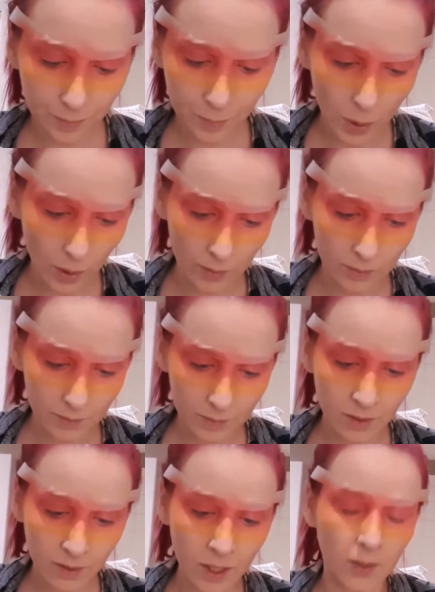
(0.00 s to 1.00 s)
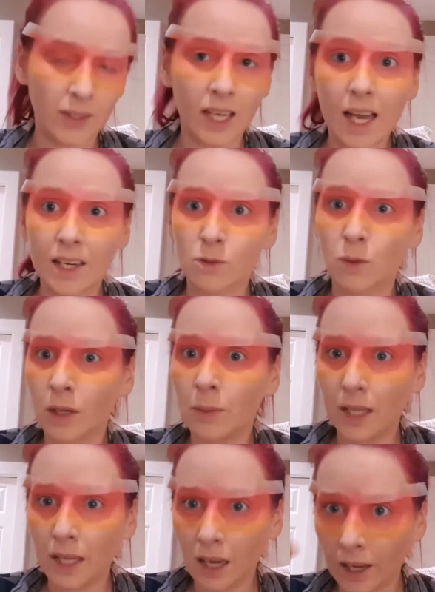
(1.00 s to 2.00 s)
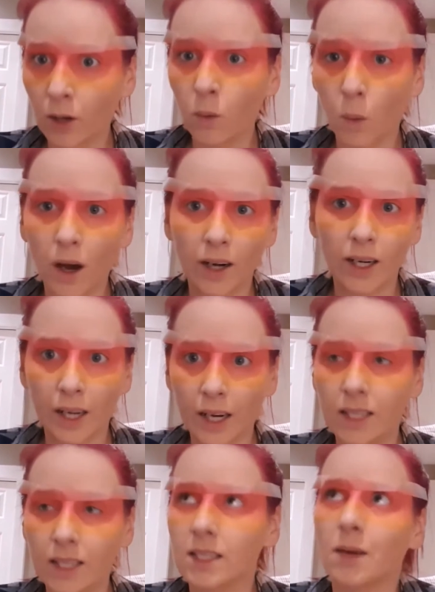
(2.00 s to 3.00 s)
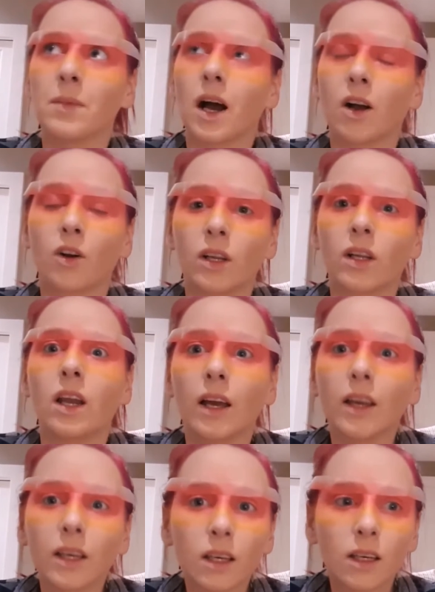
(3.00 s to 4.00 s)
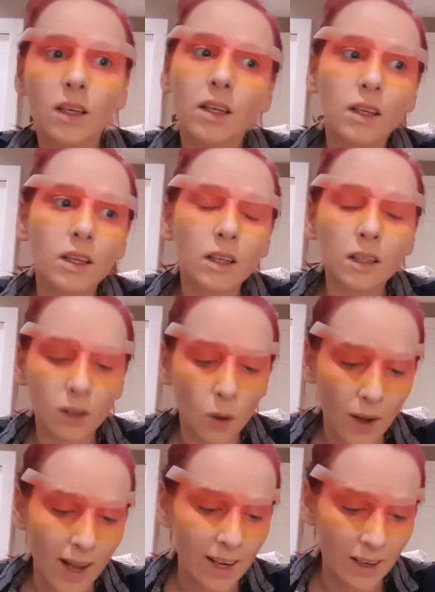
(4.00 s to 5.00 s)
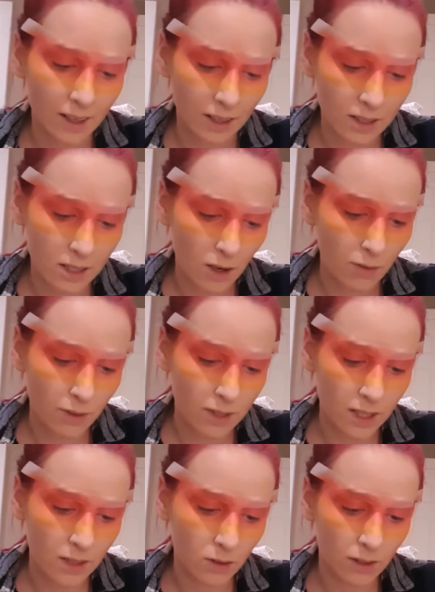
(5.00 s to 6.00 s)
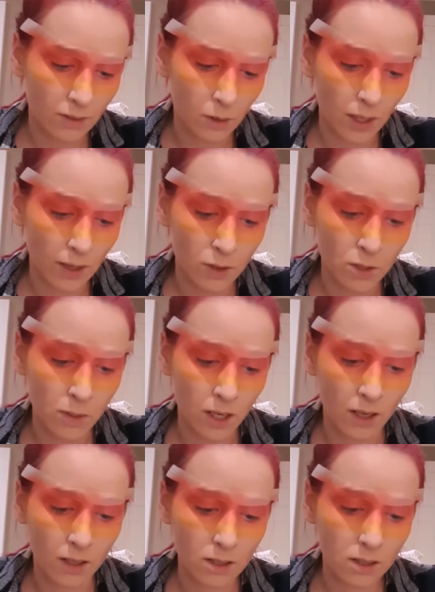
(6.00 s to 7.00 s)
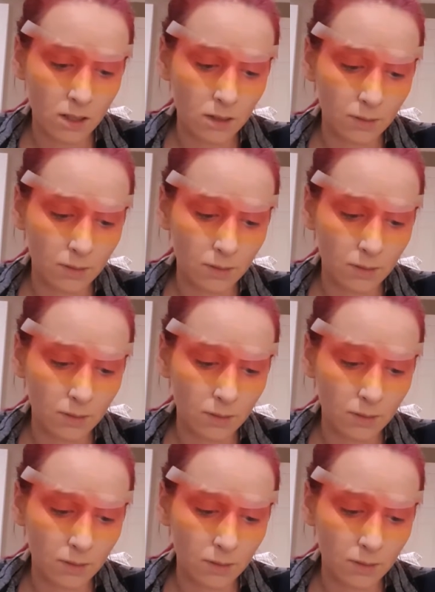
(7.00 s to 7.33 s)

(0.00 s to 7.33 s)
but the video at the end will be like what it is. I'm not going to like go editing stuff because I don't even know how, to be honest.